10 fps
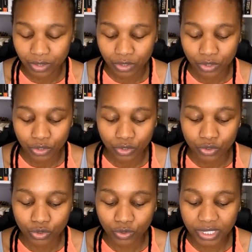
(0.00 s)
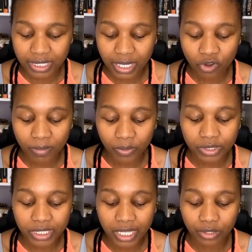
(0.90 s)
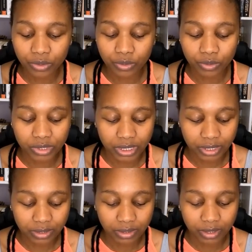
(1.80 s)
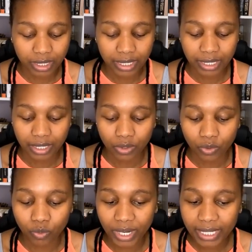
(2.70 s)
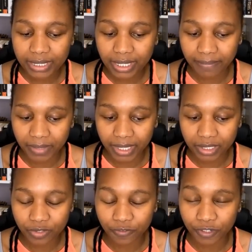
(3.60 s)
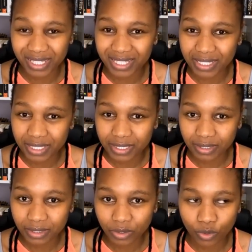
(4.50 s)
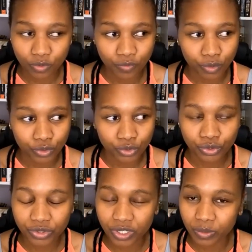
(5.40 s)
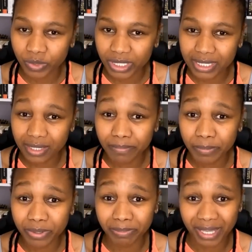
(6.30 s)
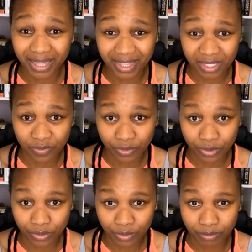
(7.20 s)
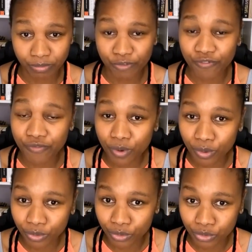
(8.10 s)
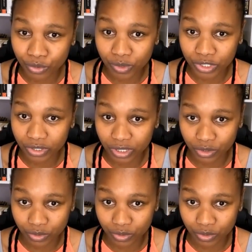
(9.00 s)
So the Sangoma will tell you, Uguti, wait a minute for this season, or for 2-3 weeks, let me prepare this for you before you do what you need to do.